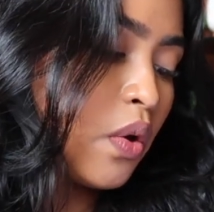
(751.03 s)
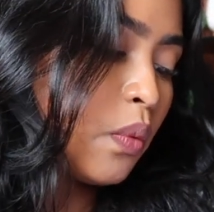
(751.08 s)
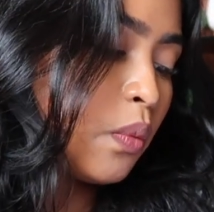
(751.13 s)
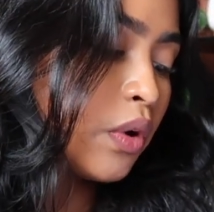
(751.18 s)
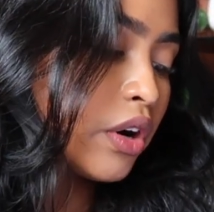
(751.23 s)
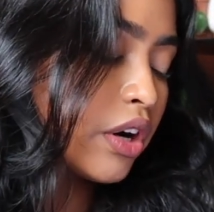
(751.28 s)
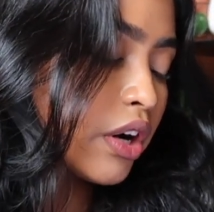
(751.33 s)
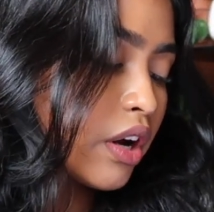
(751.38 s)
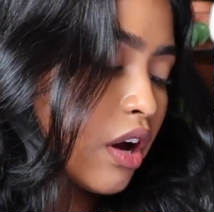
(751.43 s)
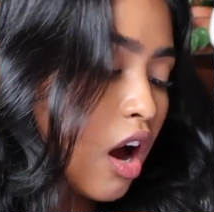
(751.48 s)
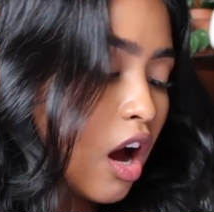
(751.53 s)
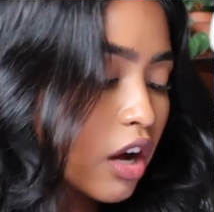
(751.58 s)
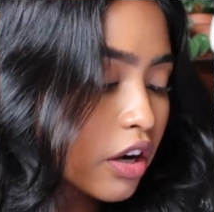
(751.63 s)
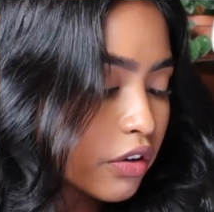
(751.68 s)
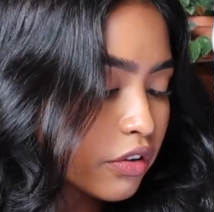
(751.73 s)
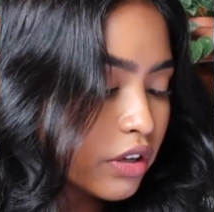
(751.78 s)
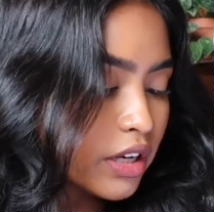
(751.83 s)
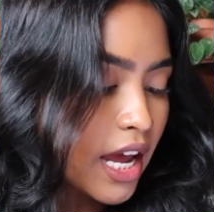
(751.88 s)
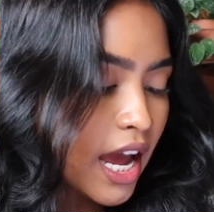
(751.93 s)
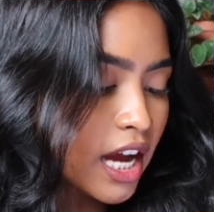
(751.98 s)
What are
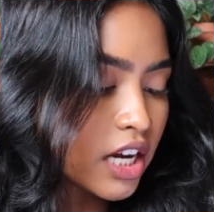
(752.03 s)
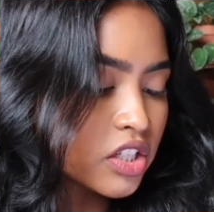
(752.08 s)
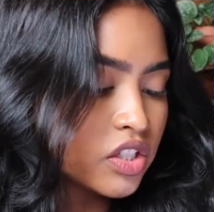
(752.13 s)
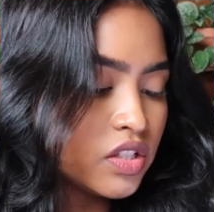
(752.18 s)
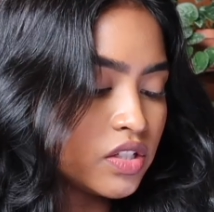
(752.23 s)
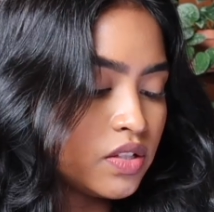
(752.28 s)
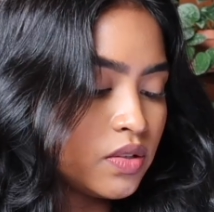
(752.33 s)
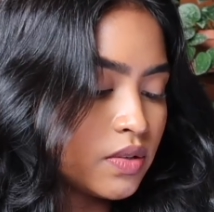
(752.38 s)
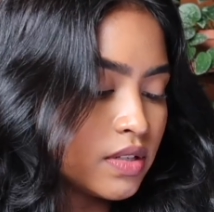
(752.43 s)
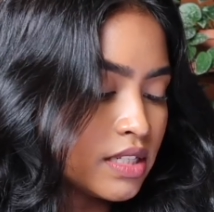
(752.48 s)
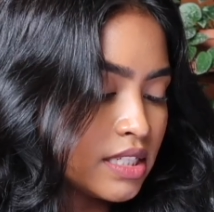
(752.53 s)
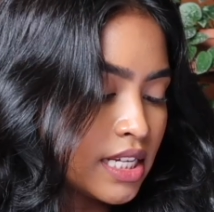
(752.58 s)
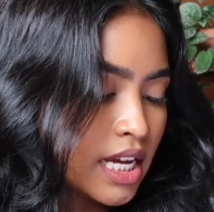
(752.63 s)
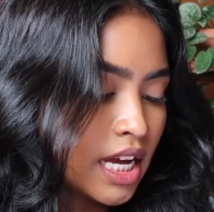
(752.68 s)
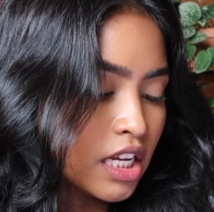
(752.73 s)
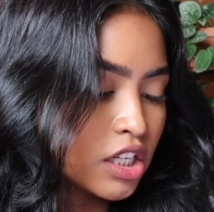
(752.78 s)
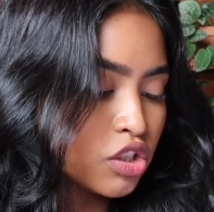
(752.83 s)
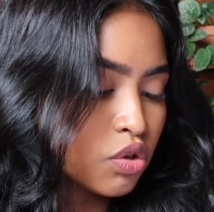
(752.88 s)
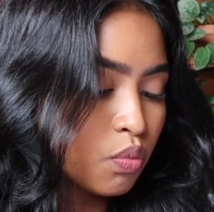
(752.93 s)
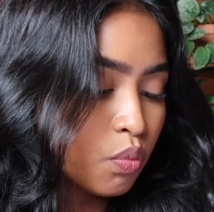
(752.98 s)
concrete actions you can
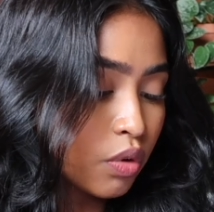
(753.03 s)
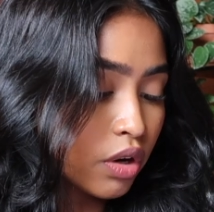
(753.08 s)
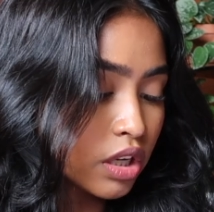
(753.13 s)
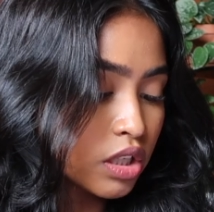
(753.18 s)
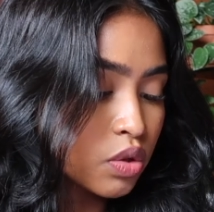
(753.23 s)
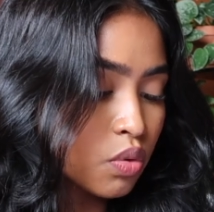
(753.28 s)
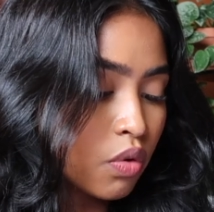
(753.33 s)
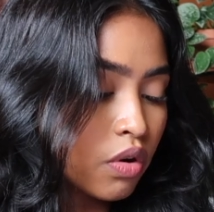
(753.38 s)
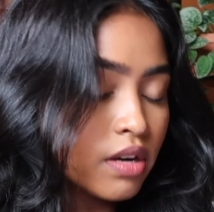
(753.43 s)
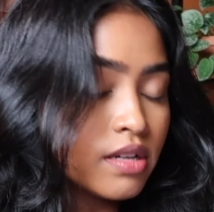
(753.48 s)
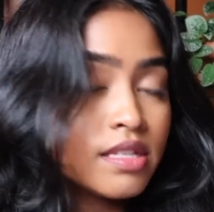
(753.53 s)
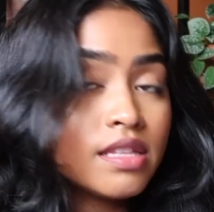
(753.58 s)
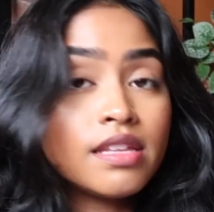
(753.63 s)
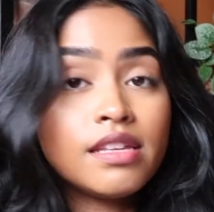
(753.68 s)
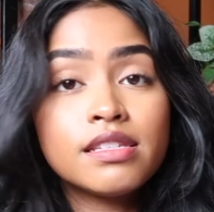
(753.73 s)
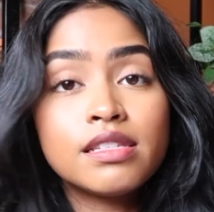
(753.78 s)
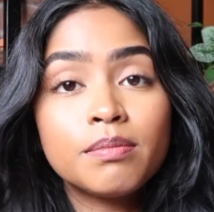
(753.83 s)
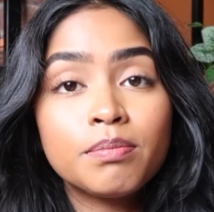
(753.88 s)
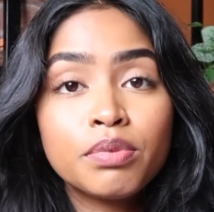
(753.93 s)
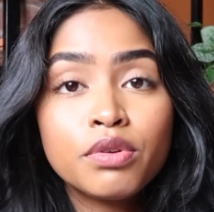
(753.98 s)
take to work towards
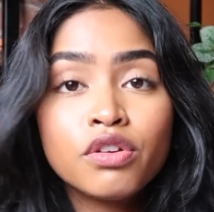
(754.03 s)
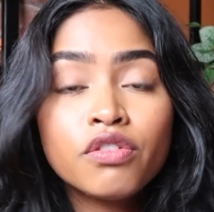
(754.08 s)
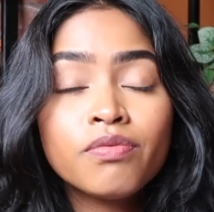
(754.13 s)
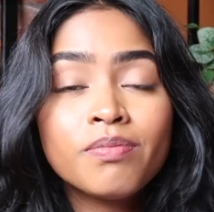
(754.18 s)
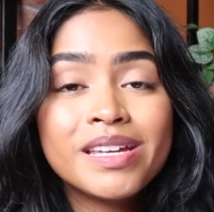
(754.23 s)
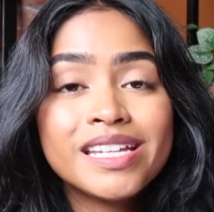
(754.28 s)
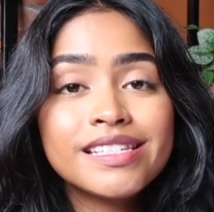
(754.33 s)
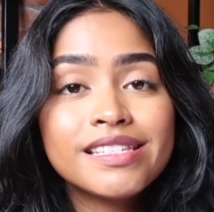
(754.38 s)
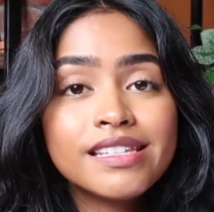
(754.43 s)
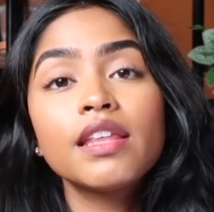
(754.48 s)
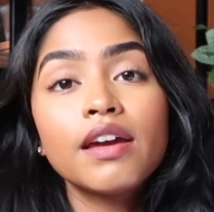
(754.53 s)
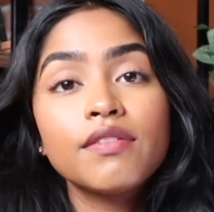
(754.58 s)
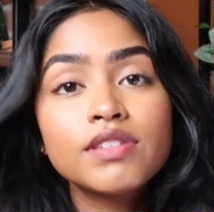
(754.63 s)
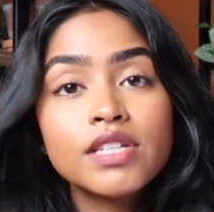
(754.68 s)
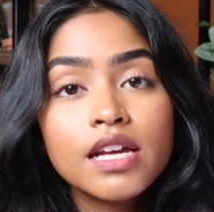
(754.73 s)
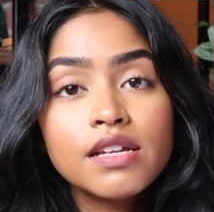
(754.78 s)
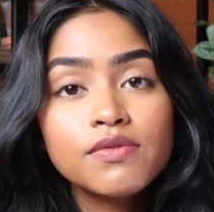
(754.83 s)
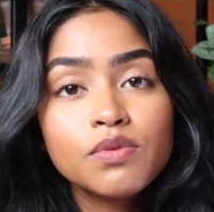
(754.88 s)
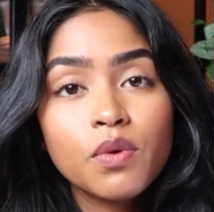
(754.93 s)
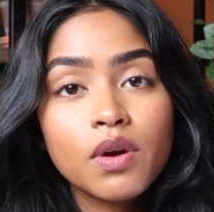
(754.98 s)
these improvements? They have
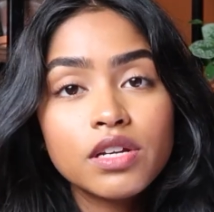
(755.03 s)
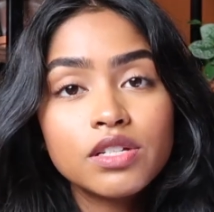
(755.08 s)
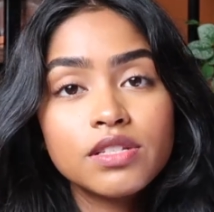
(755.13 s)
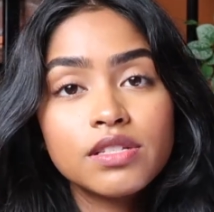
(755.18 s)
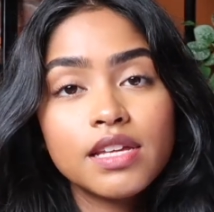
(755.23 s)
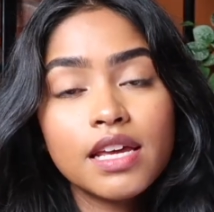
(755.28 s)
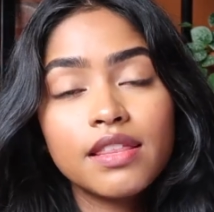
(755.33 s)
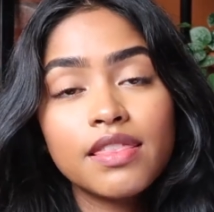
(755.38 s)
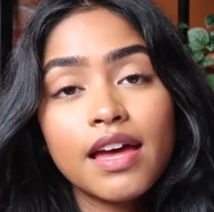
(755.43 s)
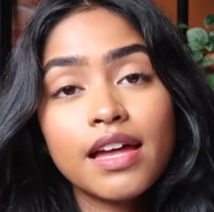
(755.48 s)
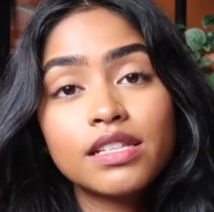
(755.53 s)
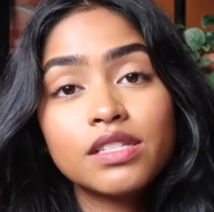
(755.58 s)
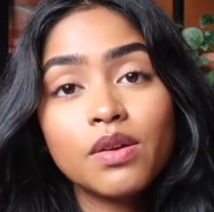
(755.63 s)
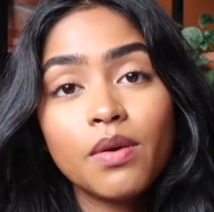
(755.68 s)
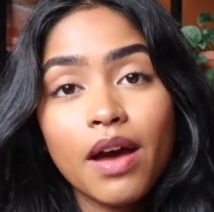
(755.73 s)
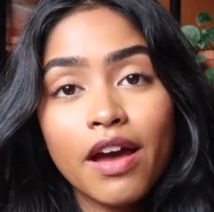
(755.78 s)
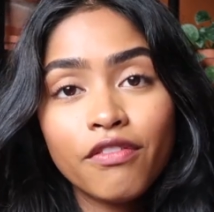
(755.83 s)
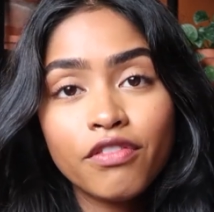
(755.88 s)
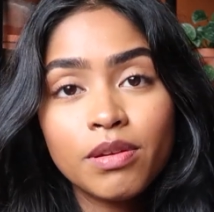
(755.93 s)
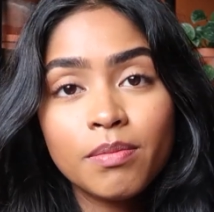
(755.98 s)
tons of questions like that, so
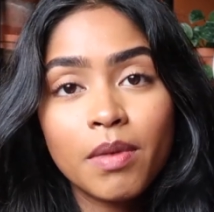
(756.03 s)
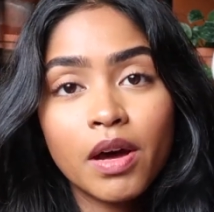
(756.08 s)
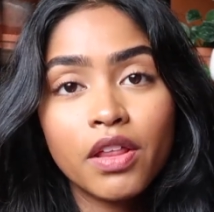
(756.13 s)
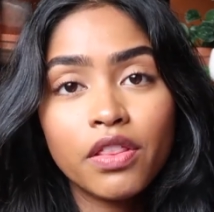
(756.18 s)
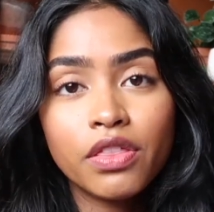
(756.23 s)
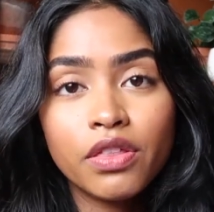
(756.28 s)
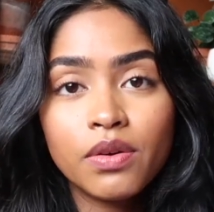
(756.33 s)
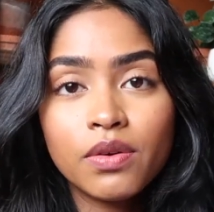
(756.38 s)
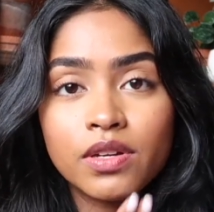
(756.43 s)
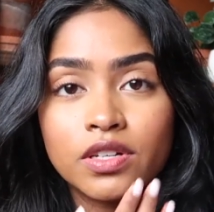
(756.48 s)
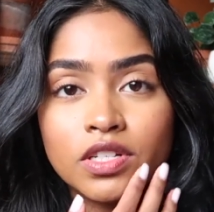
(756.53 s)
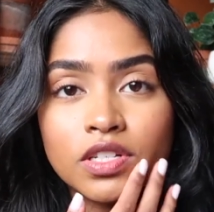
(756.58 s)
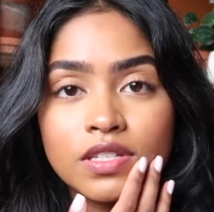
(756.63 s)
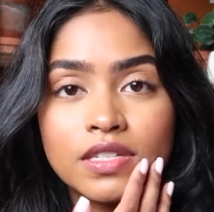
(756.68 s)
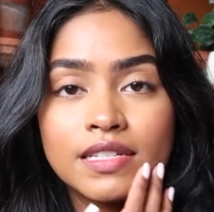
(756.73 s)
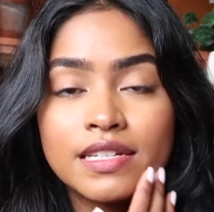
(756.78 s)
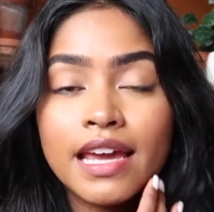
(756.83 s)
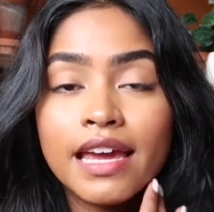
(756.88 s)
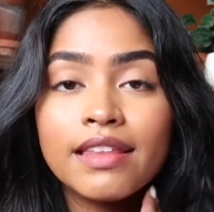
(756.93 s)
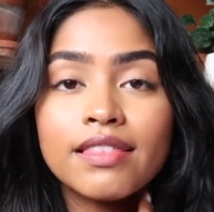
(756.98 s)
every month you can
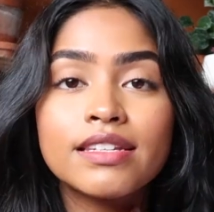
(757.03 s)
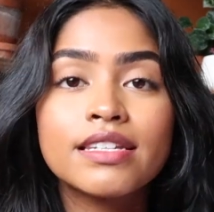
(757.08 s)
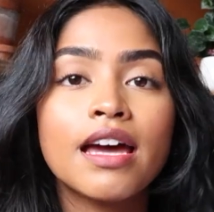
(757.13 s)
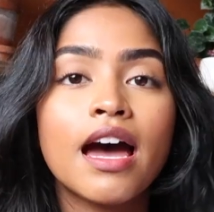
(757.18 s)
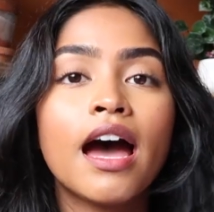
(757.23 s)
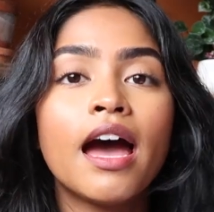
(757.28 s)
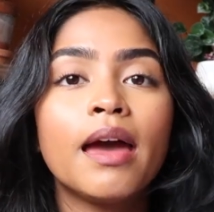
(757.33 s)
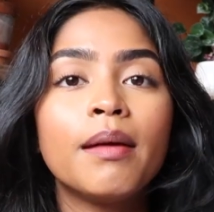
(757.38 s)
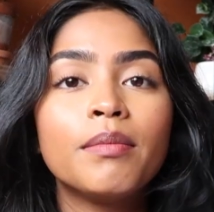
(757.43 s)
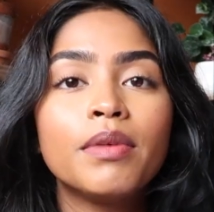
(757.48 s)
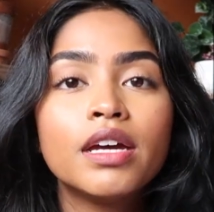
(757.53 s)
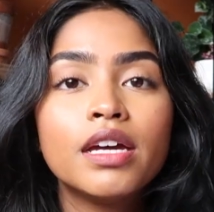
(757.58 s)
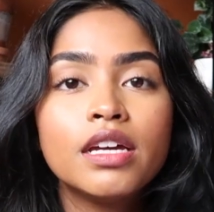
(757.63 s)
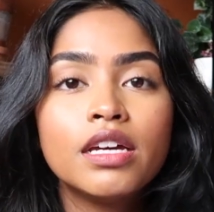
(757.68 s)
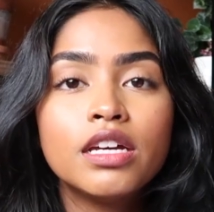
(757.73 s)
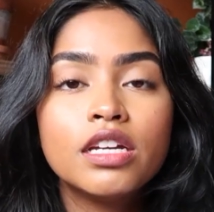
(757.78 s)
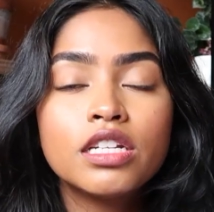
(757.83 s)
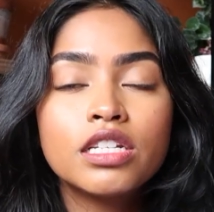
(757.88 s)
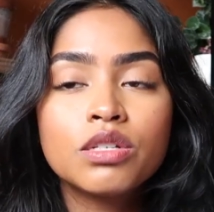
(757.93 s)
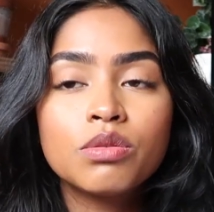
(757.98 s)
just take the time
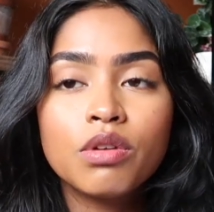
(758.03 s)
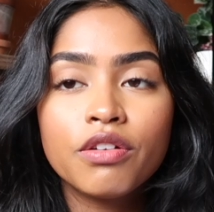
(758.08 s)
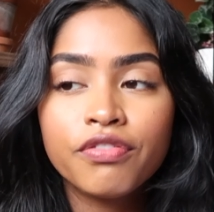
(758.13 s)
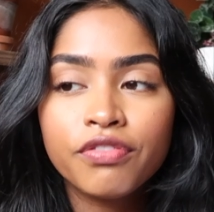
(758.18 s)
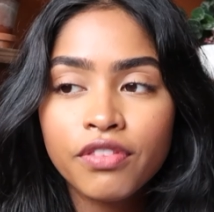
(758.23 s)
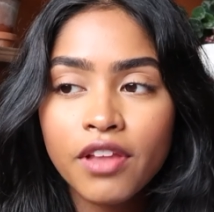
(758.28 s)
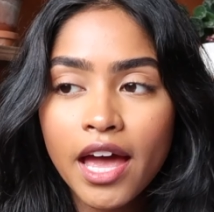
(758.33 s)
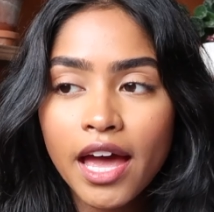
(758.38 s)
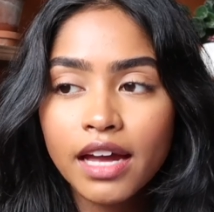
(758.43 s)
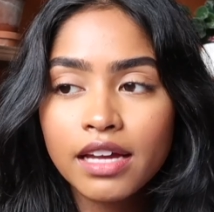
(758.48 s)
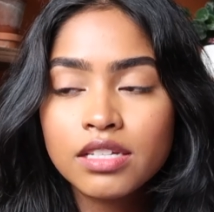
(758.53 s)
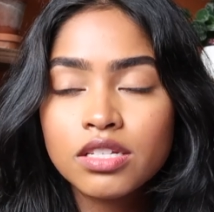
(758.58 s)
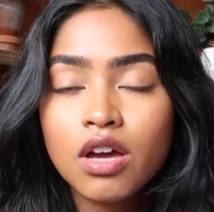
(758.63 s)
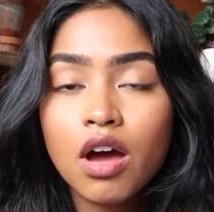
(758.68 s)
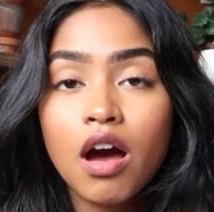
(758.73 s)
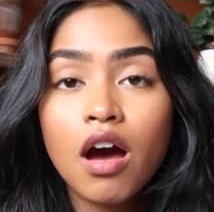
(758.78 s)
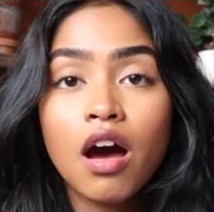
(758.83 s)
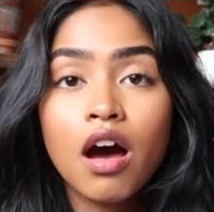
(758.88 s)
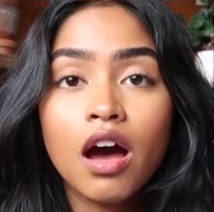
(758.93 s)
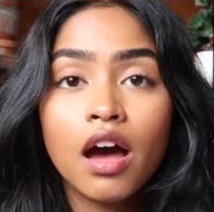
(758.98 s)
to reflect
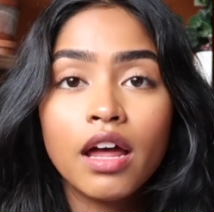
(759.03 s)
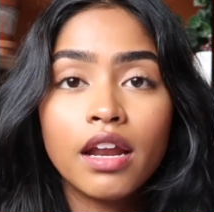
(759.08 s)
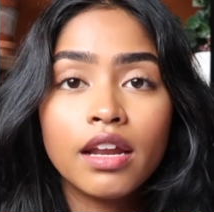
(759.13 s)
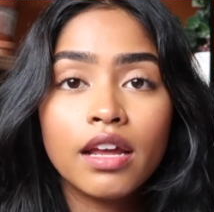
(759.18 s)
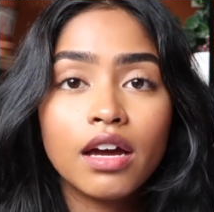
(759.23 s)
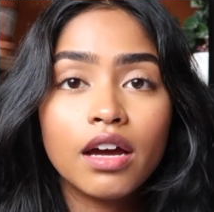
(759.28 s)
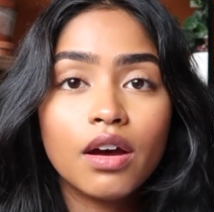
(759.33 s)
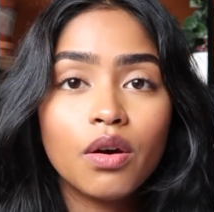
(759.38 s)
on